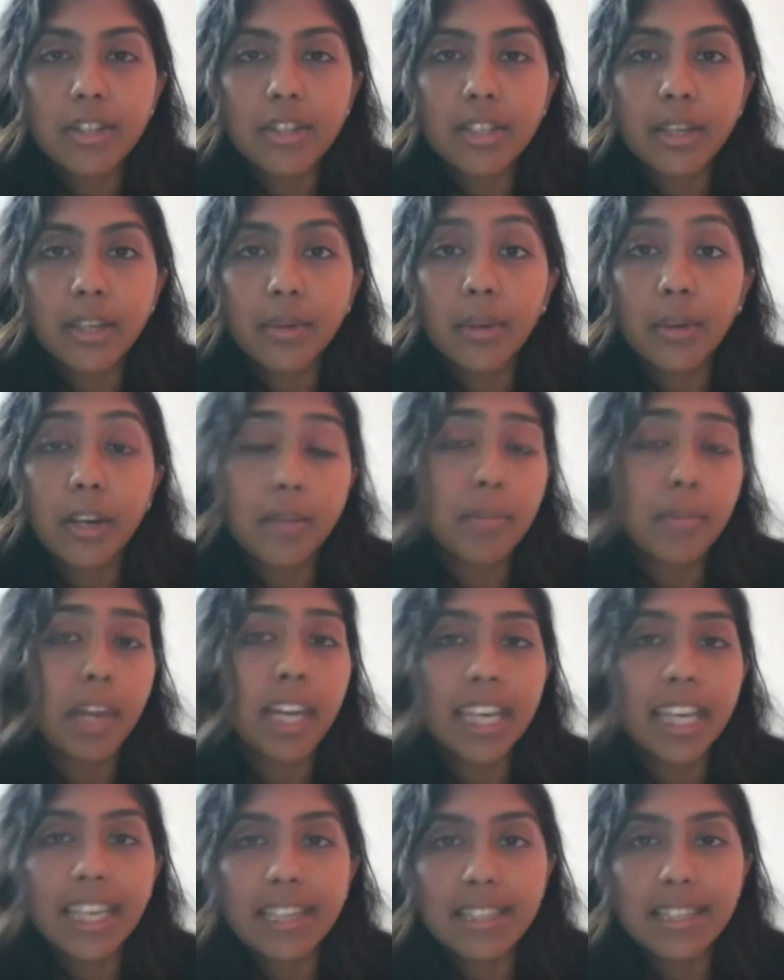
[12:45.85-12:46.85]
So
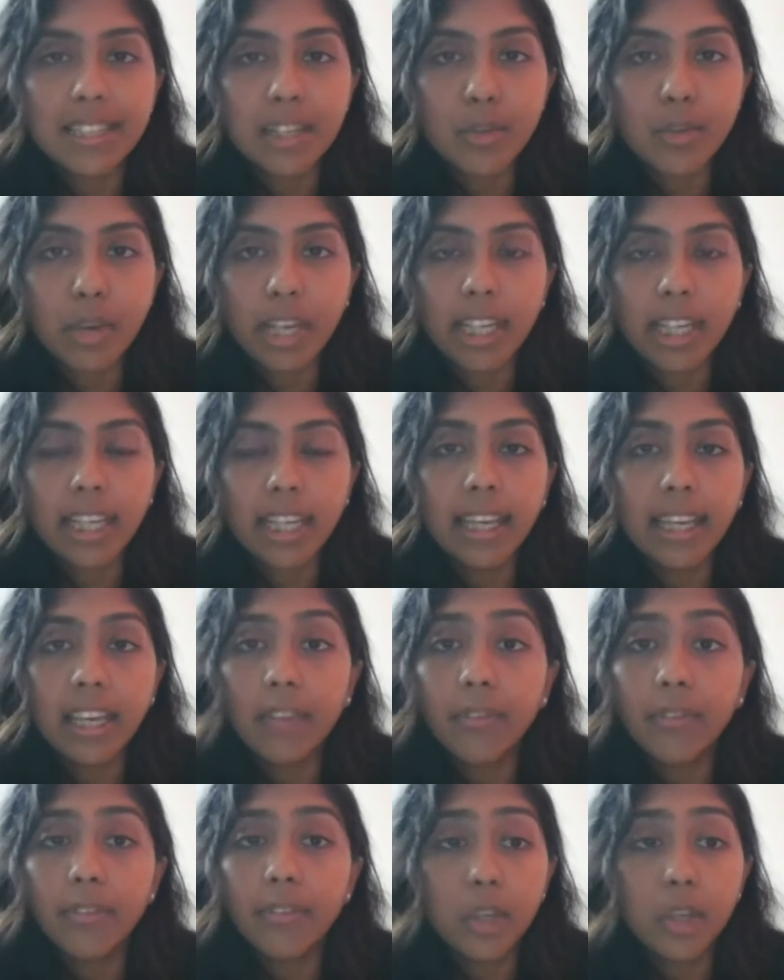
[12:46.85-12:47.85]
like Ian said rightly,
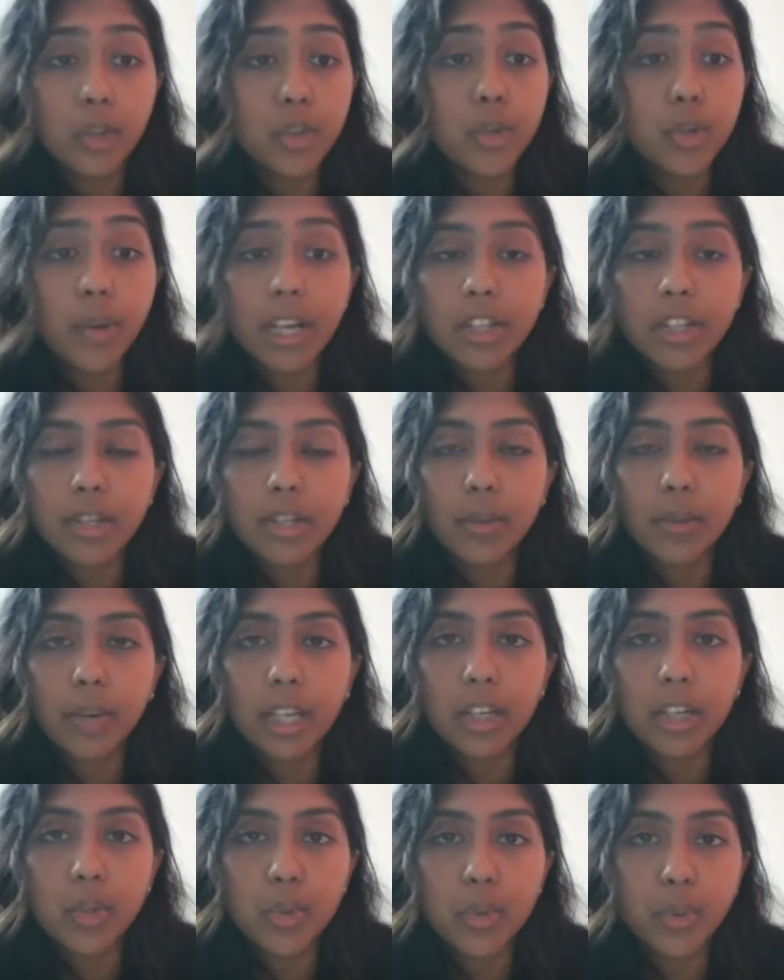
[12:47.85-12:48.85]
if you do actually
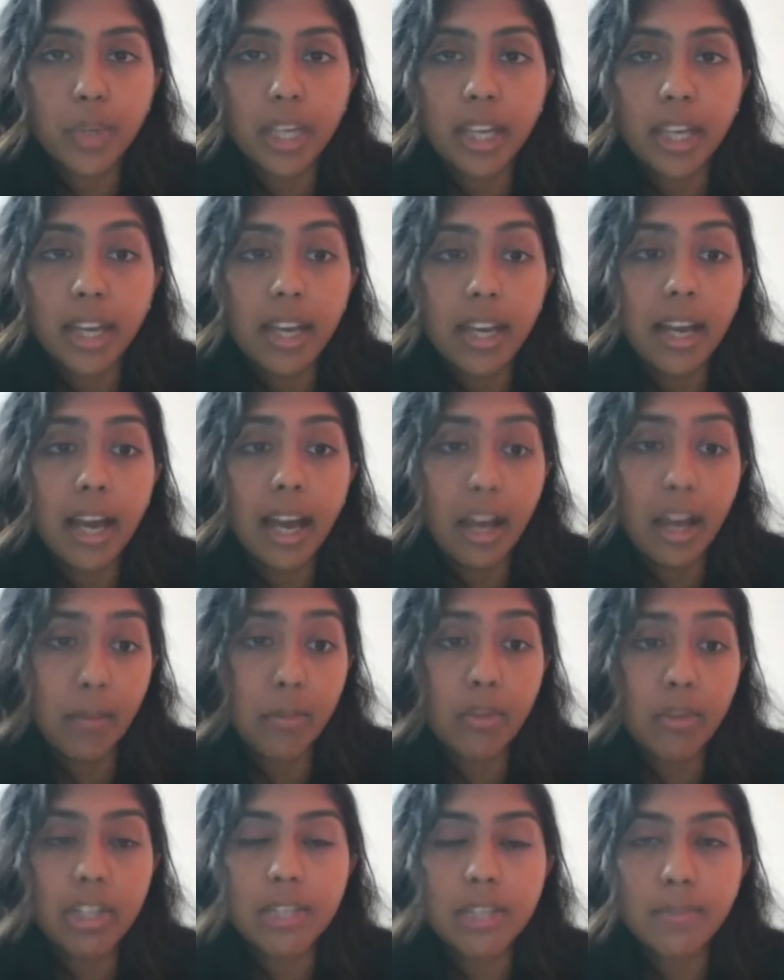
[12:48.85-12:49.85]
quite enjoy
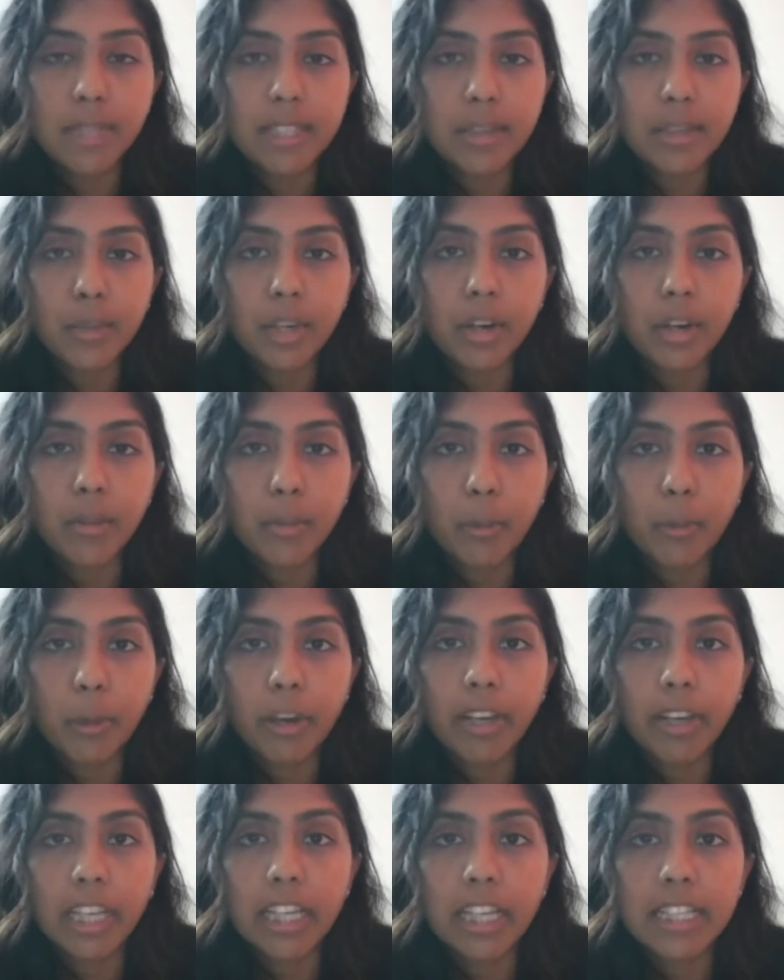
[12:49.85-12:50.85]
the recipes that we are
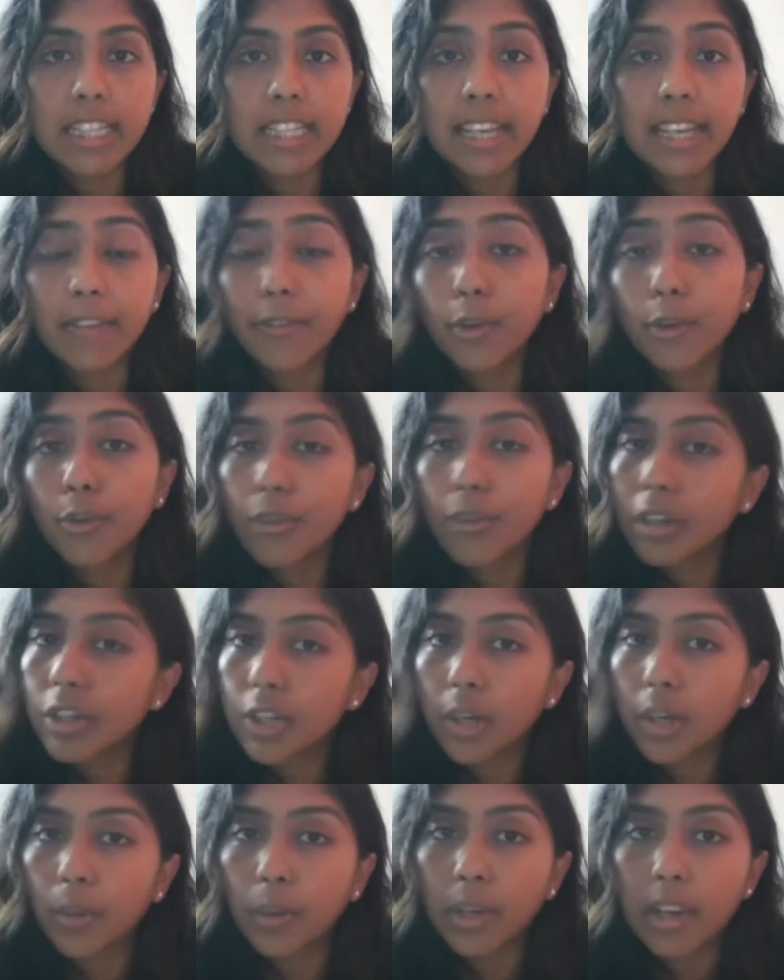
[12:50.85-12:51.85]
preparing here today, feel free
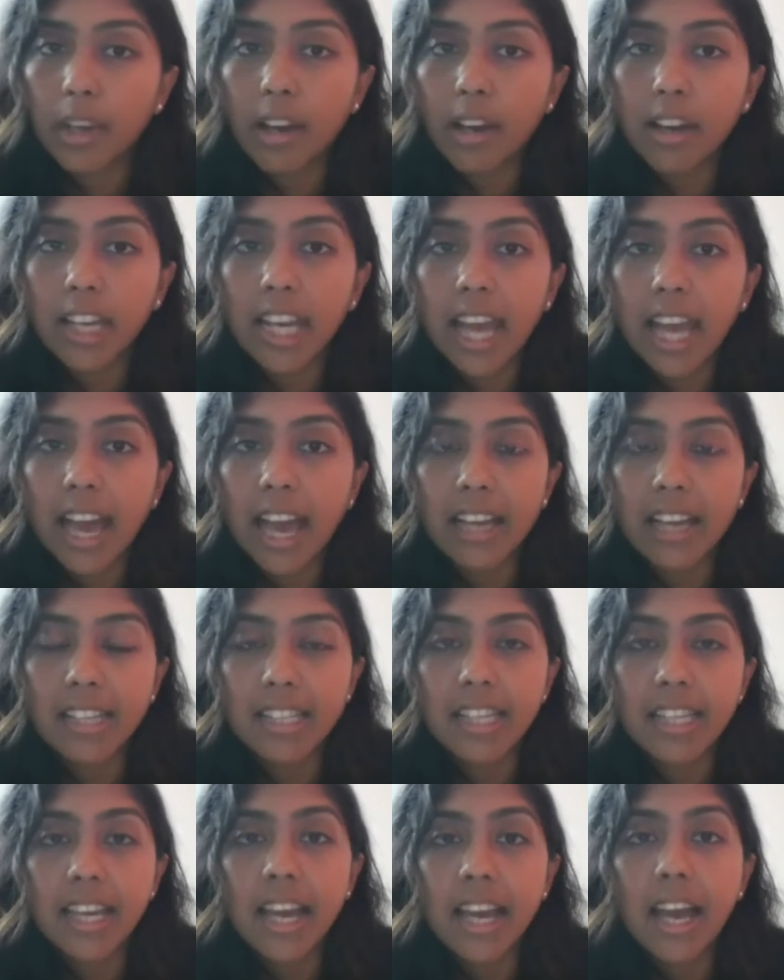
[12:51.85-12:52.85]
to go online,
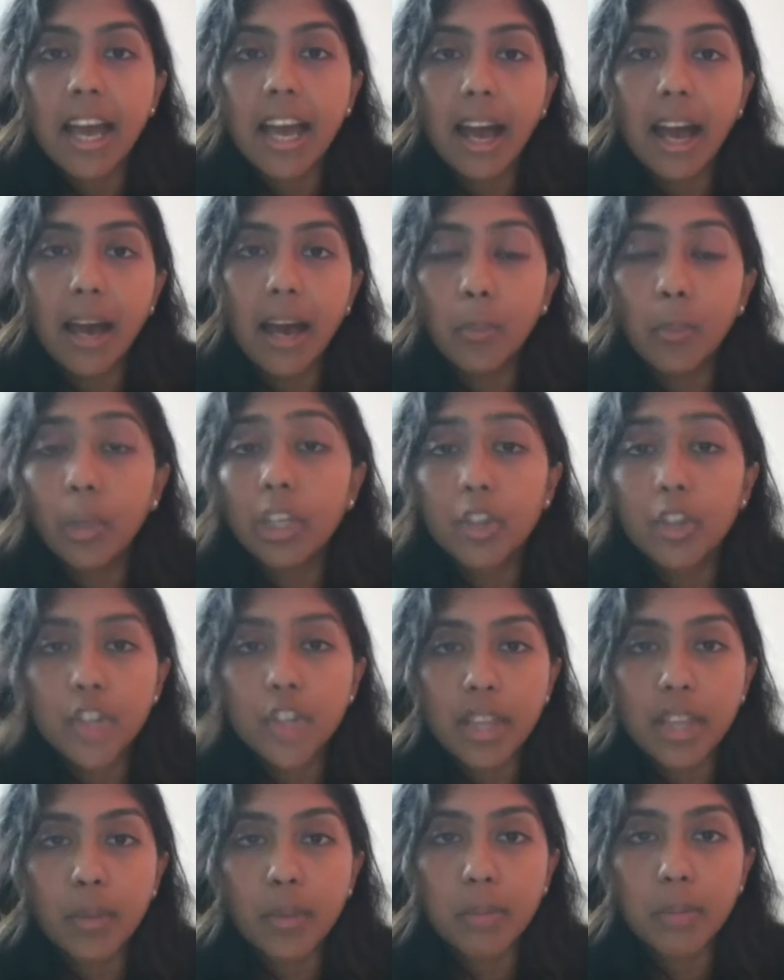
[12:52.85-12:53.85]
and we can
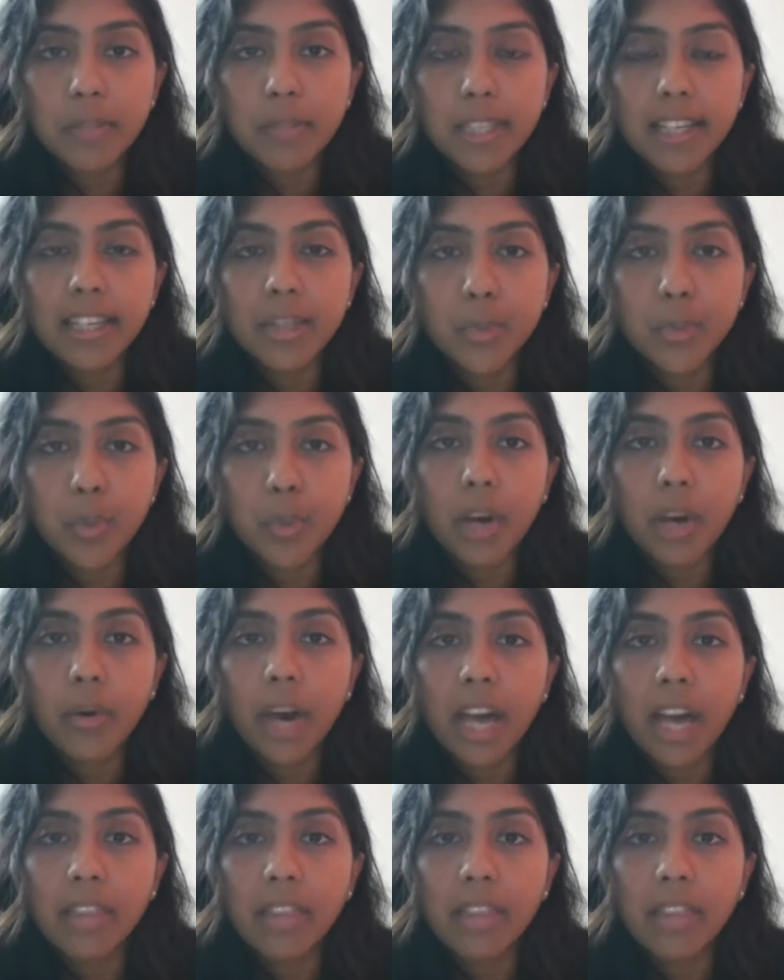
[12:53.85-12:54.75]
share the website as well.